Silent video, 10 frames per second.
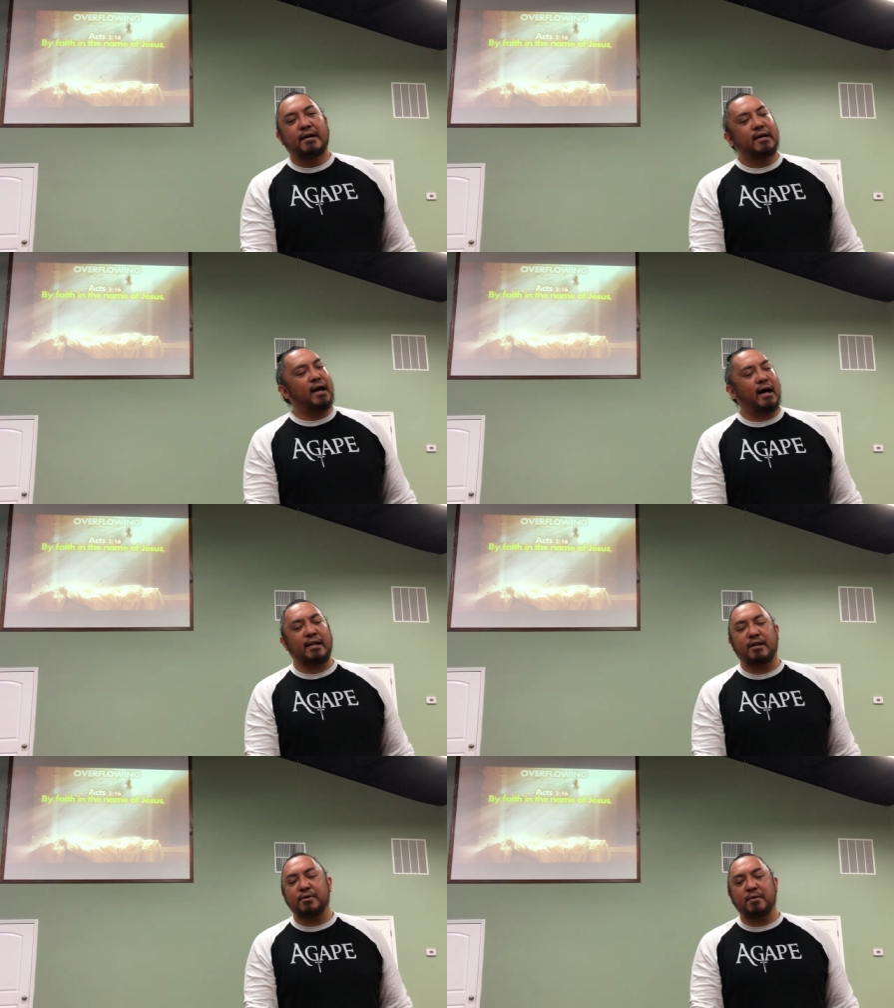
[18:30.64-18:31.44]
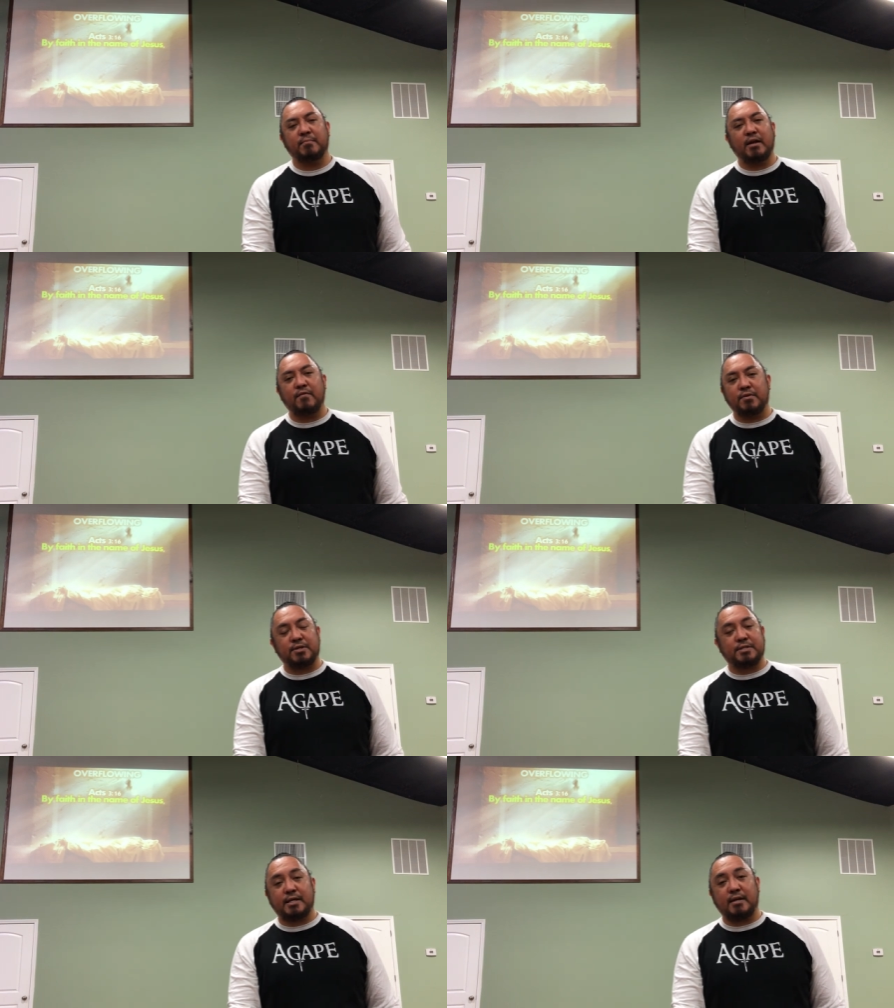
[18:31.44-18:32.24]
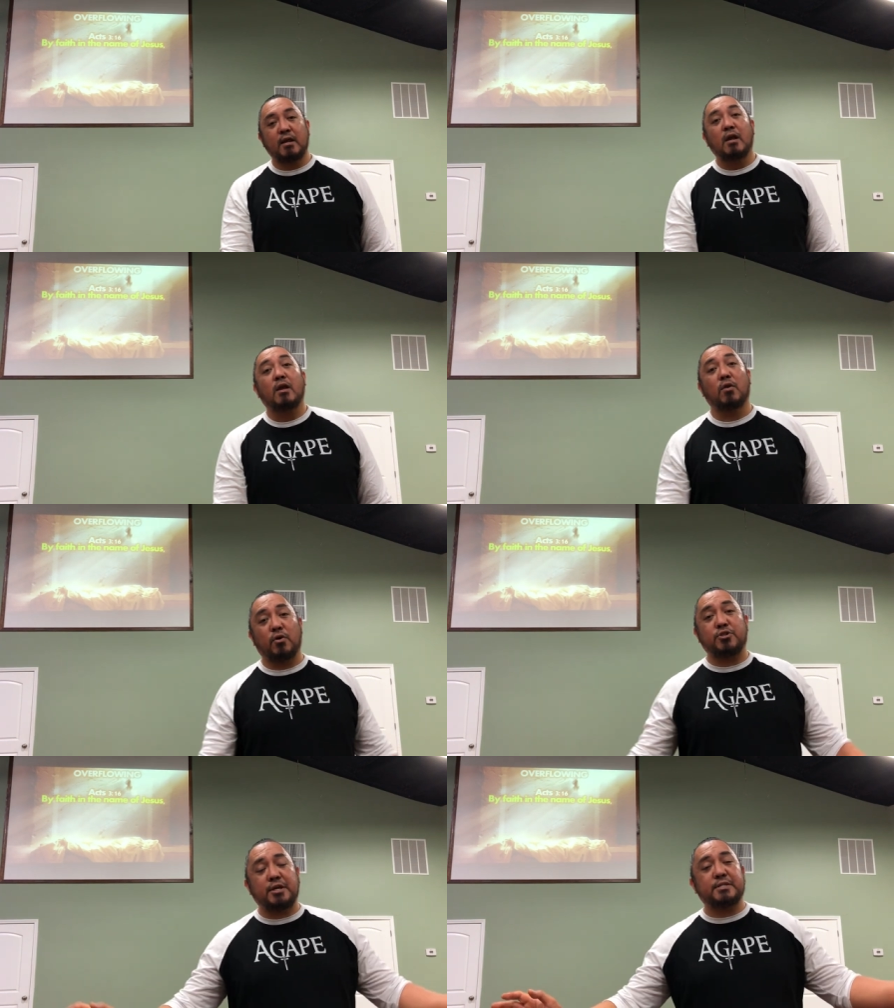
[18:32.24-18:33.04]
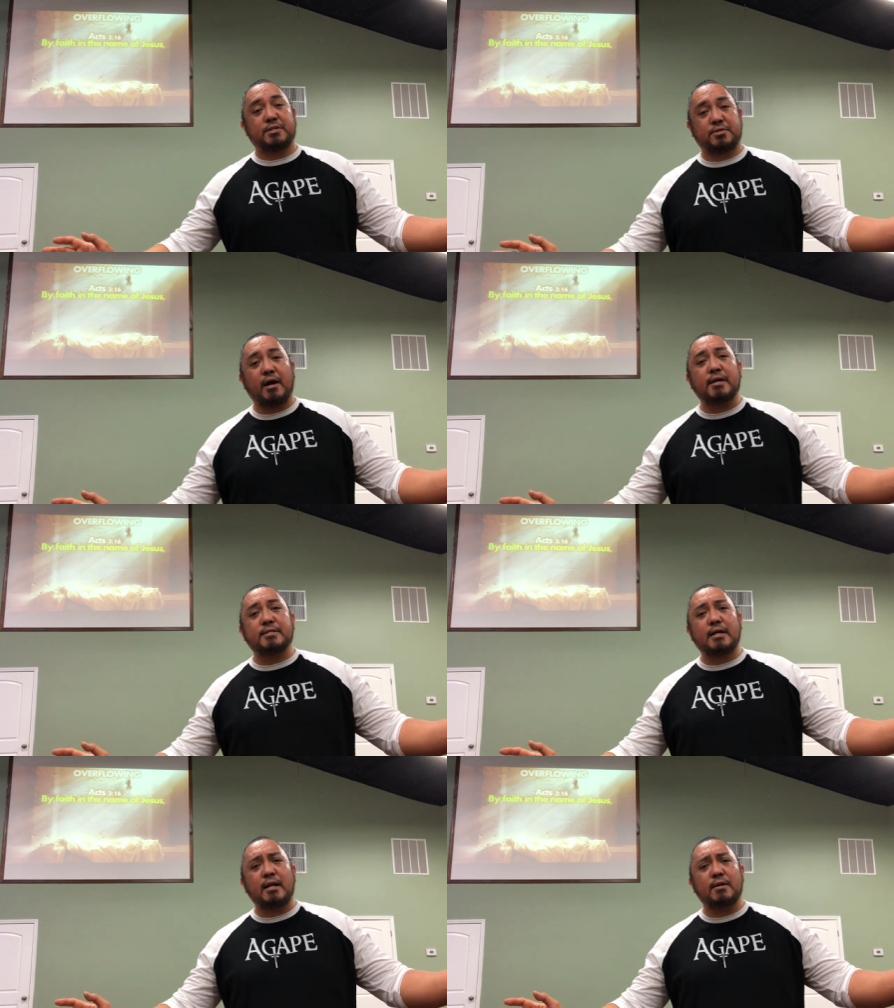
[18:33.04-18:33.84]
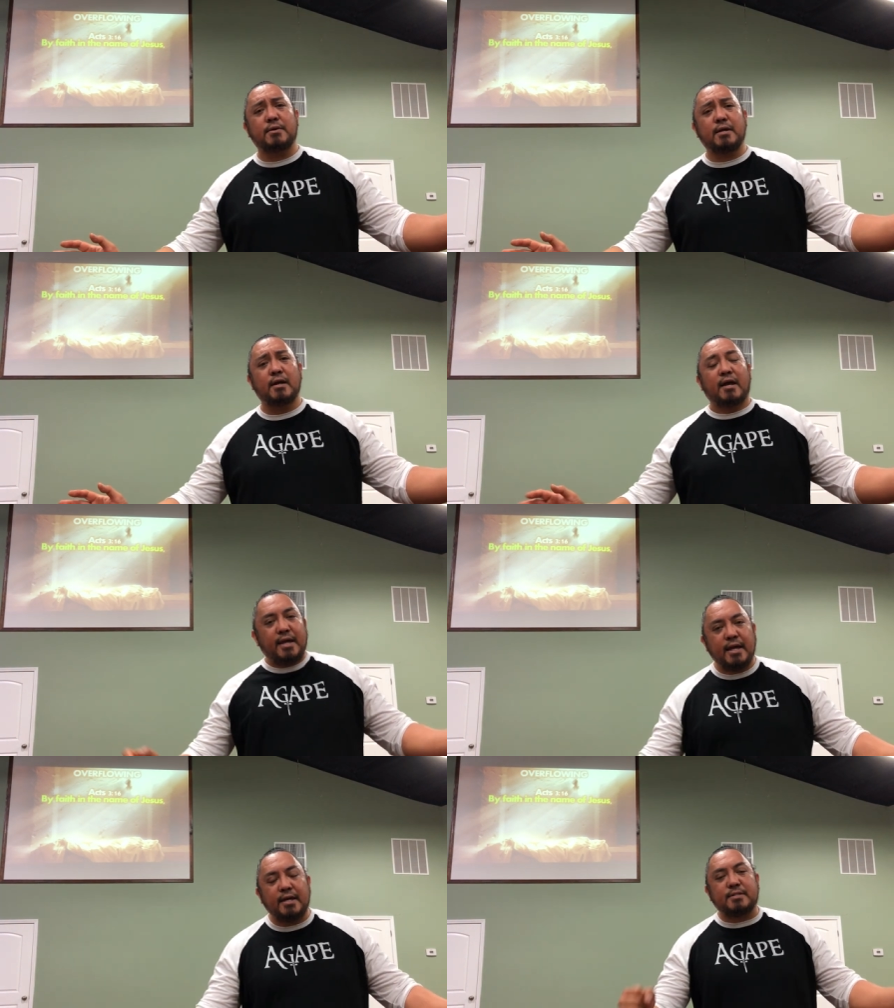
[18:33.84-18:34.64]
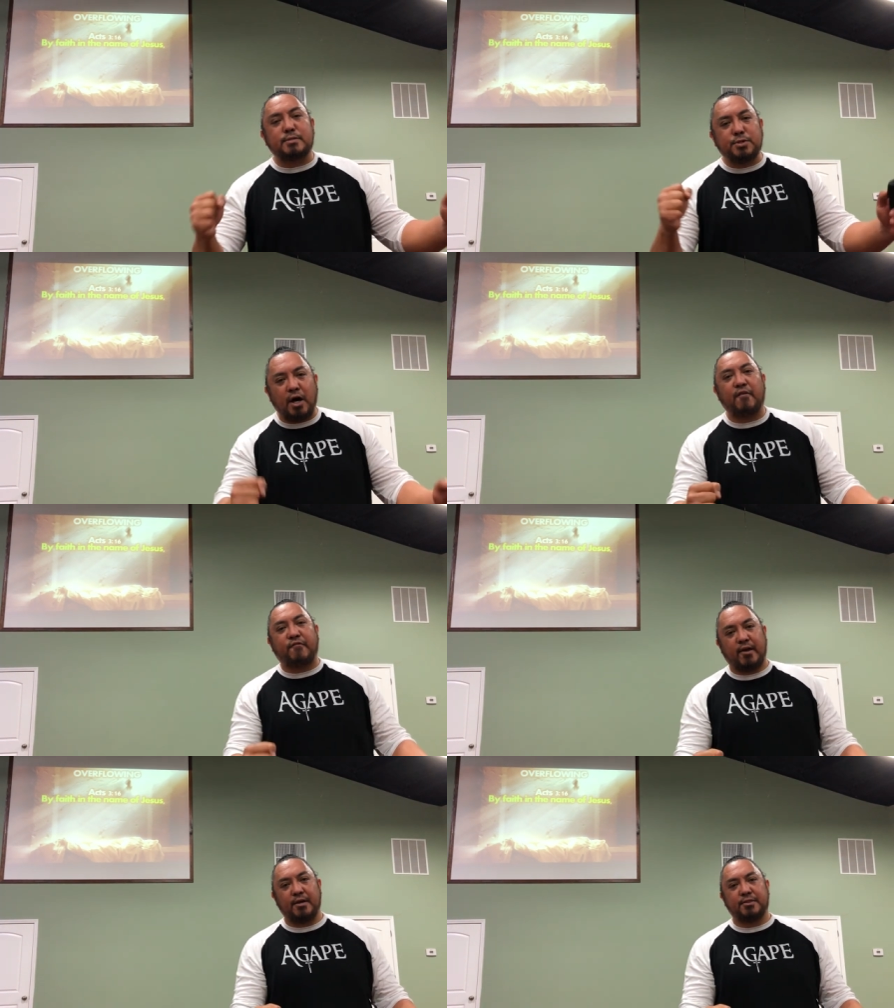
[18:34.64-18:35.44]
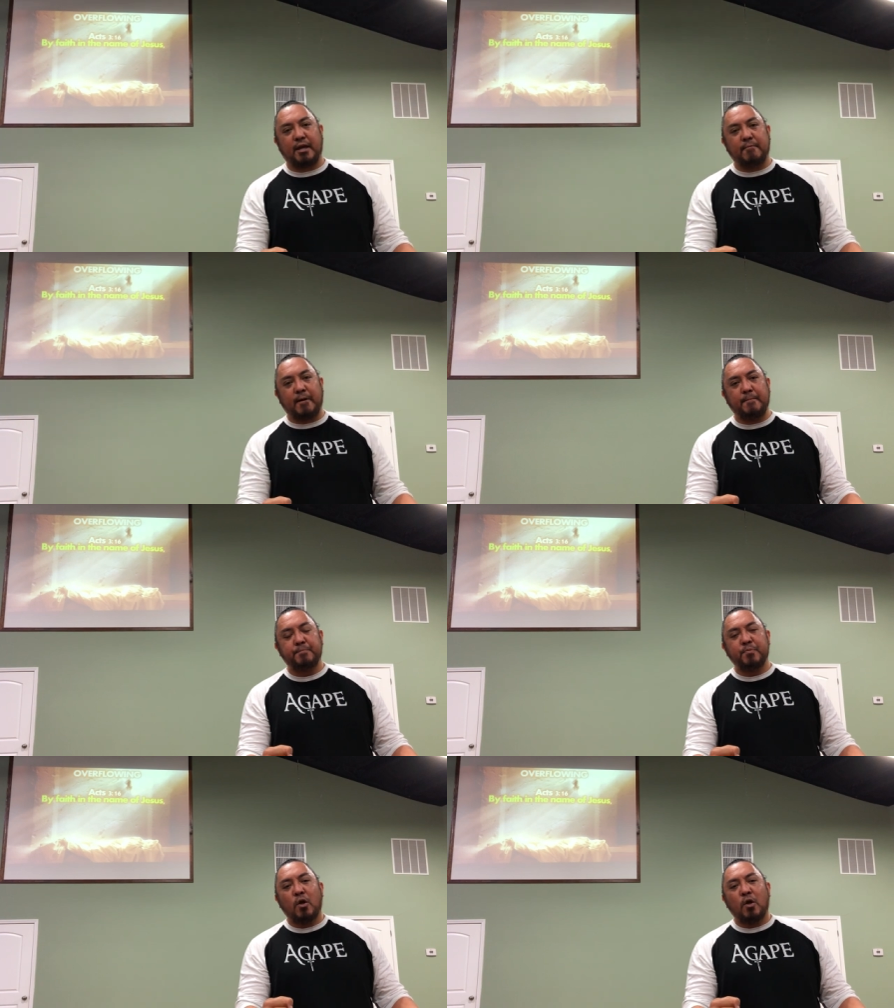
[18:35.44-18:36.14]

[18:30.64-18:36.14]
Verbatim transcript: Hallelujah. Many of you just said it. Lord Jesus Christ. Hallelujah. He is the faith. Amen.